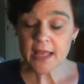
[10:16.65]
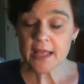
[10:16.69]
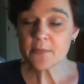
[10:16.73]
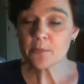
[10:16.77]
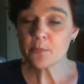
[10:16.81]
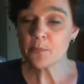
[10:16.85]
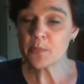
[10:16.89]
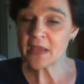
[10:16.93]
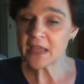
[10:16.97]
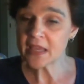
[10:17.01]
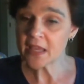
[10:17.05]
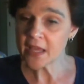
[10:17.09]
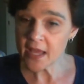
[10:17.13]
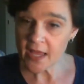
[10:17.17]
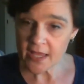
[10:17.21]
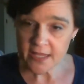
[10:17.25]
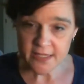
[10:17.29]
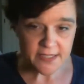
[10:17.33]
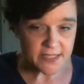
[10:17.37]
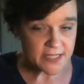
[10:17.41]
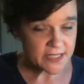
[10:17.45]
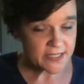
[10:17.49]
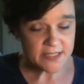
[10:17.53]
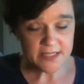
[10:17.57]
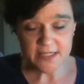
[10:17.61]
because
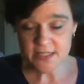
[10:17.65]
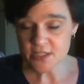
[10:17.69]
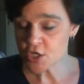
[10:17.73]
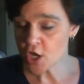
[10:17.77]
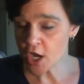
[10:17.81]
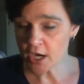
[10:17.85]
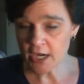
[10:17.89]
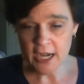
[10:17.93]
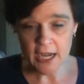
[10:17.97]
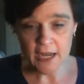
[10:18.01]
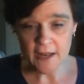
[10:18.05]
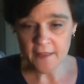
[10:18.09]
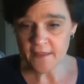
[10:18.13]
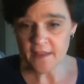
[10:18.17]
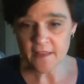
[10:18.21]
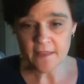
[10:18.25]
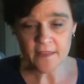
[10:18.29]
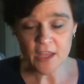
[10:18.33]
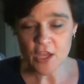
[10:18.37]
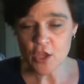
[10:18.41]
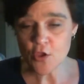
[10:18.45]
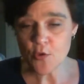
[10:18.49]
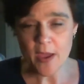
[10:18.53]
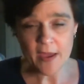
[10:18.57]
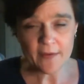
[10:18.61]
this is not anything that
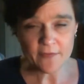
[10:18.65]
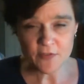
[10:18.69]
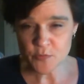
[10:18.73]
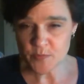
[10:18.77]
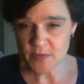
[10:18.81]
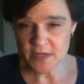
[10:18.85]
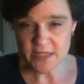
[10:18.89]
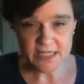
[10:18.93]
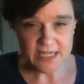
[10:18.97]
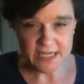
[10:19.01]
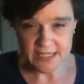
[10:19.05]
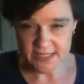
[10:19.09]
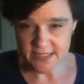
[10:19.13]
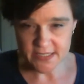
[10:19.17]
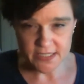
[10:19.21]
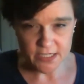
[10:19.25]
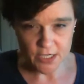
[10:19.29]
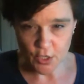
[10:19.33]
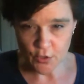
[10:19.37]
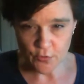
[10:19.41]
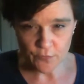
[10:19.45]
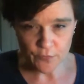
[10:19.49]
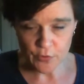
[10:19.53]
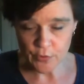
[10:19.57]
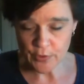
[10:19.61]
you have to be tested
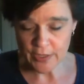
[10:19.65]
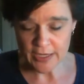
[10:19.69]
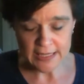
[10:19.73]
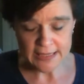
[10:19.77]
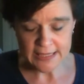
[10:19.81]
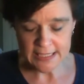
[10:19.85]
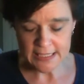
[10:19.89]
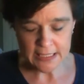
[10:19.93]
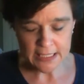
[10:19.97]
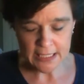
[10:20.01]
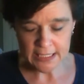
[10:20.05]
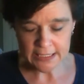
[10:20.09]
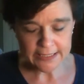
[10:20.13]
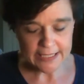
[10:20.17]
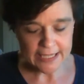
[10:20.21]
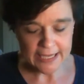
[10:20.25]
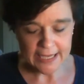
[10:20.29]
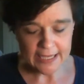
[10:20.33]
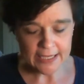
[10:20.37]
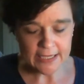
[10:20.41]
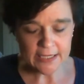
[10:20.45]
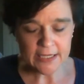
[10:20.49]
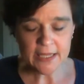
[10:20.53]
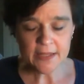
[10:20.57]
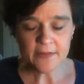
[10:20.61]
over or anything like
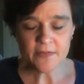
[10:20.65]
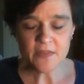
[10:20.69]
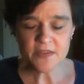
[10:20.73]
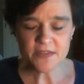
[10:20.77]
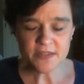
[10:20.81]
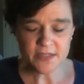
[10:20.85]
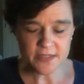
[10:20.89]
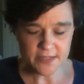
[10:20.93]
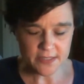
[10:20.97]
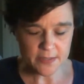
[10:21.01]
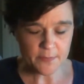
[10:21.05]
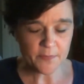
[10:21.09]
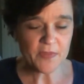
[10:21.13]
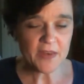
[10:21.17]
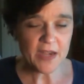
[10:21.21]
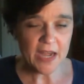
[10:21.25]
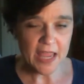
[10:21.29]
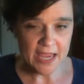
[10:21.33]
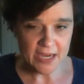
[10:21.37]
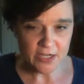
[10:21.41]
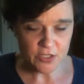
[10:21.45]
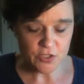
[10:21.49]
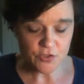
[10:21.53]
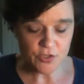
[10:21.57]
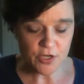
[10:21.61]
that, this is something
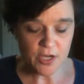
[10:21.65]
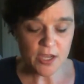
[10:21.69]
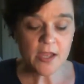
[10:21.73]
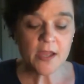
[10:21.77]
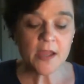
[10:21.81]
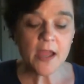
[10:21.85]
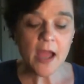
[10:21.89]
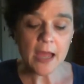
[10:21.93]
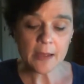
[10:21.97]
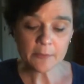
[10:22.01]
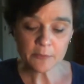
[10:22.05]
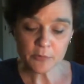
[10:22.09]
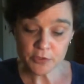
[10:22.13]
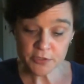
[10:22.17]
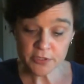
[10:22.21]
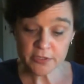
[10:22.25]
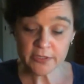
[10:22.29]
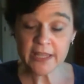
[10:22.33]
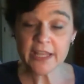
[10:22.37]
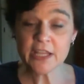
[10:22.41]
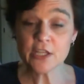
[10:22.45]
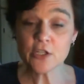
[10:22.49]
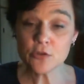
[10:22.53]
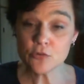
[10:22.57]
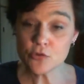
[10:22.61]
extra, I'm going to
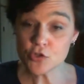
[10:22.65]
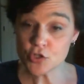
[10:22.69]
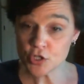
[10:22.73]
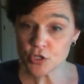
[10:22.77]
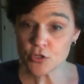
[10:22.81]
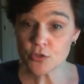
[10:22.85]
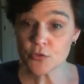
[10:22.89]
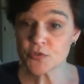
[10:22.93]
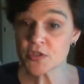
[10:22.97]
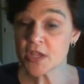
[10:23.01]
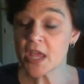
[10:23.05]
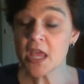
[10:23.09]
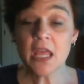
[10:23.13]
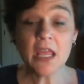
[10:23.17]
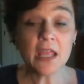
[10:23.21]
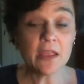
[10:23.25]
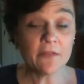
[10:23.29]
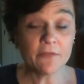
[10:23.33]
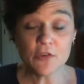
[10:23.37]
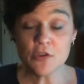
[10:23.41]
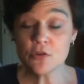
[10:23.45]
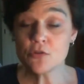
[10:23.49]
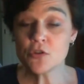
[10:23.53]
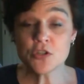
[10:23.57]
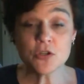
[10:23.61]
let you choose. If
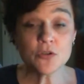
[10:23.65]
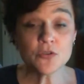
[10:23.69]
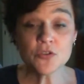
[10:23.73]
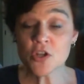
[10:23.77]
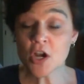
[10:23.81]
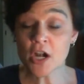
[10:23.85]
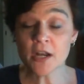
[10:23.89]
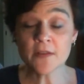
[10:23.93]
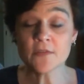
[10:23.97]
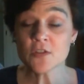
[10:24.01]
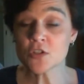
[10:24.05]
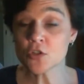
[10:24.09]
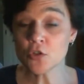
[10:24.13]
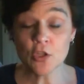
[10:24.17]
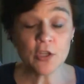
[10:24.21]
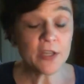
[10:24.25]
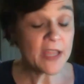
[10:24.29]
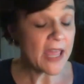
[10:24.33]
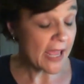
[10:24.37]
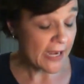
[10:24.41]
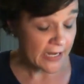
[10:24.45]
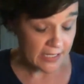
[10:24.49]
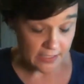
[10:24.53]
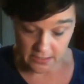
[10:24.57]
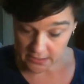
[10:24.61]
you choose not even to look
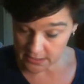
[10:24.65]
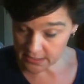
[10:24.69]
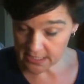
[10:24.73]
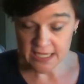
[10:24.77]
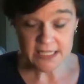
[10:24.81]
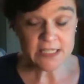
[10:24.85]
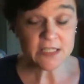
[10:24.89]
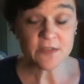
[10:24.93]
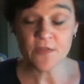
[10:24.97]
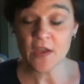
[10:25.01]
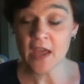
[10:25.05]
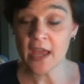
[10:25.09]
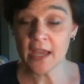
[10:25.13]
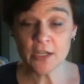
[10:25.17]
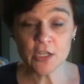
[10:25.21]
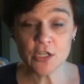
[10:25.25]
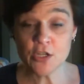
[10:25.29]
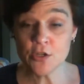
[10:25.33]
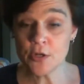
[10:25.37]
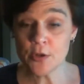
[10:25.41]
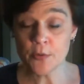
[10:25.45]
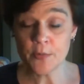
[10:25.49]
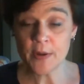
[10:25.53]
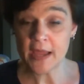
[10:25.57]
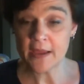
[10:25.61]
at it, that's fine. You
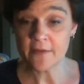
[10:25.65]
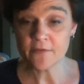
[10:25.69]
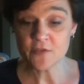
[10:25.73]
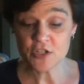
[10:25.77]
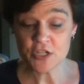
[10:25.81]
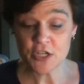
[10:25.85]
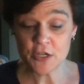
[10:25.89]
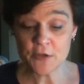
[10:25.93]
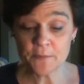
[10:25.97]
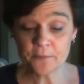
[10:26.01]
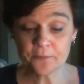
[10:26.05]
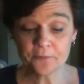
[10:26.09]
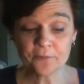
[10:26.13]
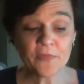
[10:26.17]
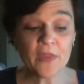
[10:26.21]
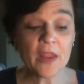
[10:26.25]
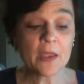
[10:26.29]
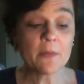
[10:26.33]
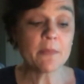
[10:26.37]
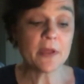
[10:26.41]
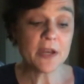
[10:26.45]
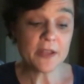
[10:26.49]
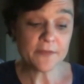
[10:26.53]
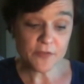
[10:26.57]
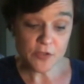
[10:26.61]
don't have to.
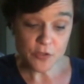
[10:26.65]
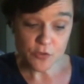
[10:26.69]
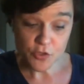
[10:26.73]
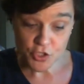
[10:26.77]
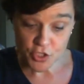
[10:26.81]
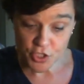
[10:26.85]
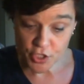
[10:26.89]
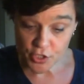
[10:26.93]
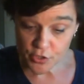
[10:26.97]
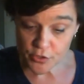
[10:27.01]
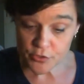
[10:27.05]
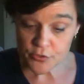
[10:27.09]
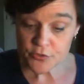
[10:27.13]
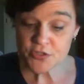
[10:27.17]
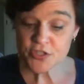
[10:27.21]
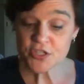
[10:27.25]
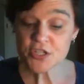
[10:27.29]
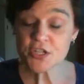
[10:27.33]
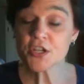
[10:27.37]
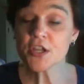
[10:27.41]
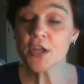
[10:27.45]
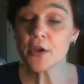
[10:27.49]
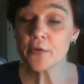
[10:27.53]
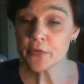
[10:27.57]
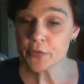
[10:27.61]
But if you choose to
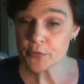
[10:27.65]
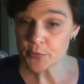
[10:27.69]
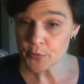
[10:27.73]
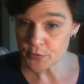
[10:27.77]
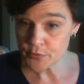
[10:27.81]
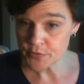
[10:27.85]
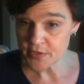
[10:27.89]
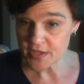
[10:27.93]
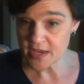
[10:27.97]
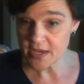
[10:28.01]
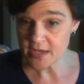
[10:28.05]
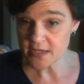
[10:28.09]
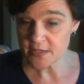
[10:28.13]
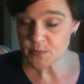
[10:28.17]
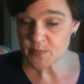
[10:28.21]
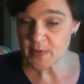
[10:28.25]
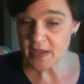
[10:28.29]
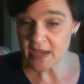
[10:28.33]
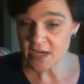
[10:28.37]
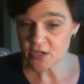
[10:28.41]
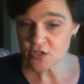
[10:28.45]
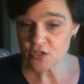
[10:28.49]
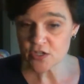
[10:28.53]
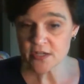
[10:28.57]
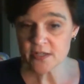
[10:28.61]
go through these
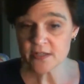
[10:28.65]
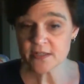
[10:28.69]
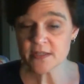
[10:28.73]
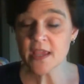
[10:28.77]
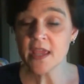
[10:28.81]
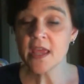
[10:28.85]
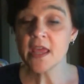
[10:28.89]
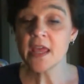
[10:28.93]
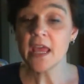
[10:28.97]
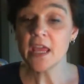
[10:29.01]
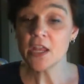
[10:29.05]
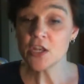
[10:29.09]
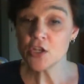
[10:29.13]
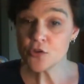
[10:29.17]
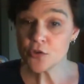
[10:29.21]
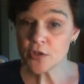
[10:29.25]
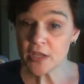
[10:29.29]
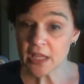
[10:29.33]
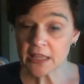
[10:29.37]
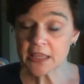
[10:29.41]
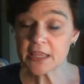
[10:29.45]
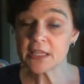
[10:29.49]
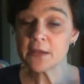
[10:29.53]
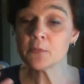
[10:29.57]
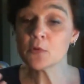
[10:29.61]
pages and you
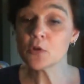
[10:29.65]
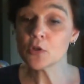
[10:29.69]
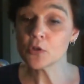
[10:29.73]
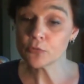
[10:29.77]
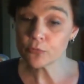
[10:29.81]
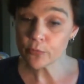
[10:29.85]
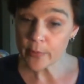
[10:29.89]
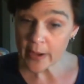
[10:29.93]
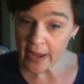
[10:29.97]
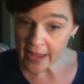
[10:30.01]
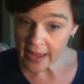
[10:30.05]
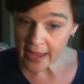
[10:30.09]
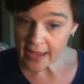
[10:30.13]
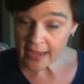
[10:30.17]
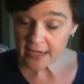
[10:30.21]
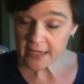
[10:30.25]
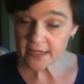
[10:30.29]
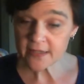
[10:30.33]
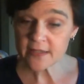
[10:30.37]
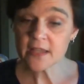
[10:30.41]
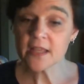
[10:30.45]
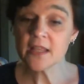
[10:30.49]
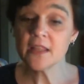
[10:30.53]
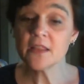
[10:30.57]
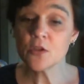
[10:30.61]
get them correct,
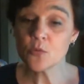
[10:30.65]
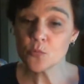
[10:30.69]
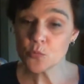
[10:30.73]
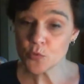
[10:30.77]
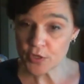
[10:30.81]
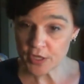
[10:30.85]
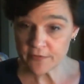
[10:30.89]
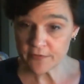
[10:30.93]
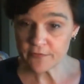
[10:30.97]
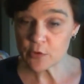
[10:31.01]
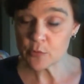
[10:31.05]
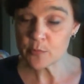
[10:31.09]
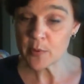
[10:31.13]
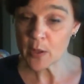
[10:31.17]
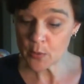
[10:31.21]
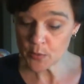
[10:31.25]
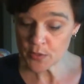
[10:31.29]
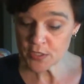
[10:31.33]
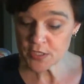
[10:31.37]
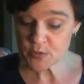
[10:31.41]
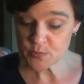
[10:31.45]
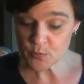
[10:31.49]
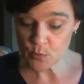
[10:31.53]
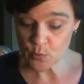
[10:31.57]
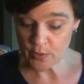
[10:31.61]
then we'll give you
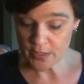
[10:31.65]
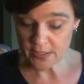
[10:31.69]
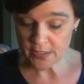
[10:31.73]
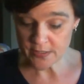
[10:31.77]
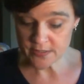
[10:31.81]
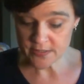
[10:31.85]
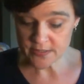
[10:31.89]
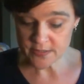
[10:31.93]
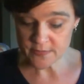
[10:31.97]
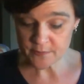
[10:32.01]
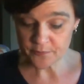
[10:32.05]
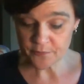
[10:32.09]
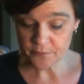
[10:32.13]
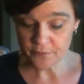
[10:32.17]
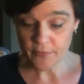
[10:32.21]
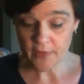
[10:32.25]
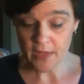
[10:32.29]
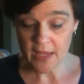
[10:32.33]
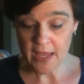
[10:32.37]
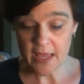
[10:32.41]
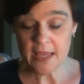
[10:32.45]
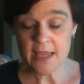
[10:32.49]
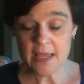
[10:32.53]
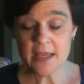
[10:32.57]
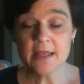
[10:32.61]
bonus points.
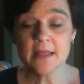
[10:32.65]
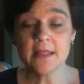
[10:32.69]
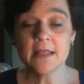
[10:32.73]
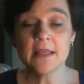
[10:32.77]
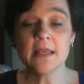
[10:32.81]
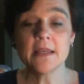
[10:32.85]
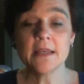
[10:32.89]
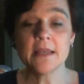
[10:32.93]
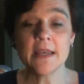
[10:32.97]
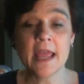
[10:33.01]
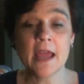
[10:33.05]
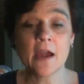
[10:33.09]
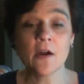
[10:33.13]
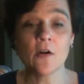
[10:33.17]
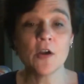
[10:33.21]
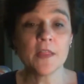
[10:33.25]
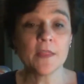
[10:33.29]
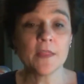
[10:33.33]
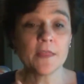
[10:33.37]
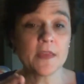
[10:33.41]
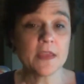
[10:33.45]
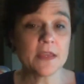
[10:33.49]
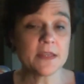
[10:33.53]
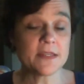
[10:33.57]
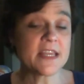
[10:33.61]
Okay. Now,
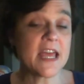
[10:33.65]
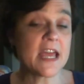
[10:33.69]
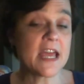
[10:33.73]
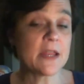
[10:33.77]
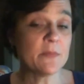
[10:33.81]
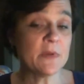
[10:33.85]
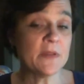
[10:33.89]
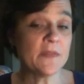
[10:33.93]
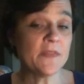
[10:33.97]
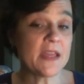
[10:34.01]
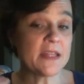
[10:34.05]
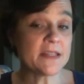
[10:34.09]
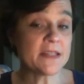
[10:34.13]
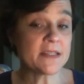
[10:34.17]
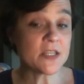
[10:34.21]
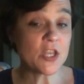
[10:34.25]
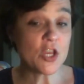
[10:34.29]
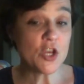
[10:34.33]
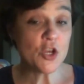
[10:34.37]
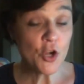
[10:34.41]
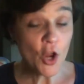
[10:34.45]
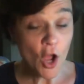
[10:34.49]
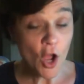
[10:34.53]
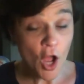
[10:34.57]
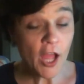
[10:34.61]
the assignment that's
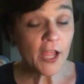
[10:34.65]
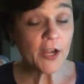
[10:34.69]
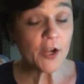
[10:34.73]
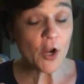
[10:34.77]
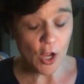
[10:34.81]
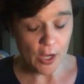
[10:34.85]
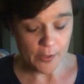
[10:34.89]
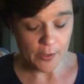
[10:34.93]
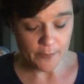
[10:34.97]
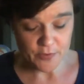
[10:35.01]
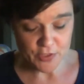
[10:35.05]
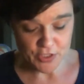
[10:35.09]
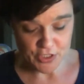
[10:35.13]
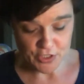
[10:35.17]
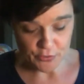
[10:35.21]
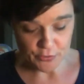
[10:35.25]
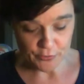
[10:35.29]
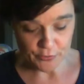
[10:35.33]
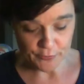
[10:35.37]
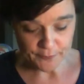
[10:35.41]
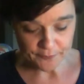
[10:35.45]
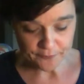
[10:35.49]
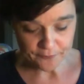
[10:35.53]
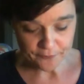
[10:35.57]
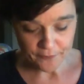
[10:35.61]
not optional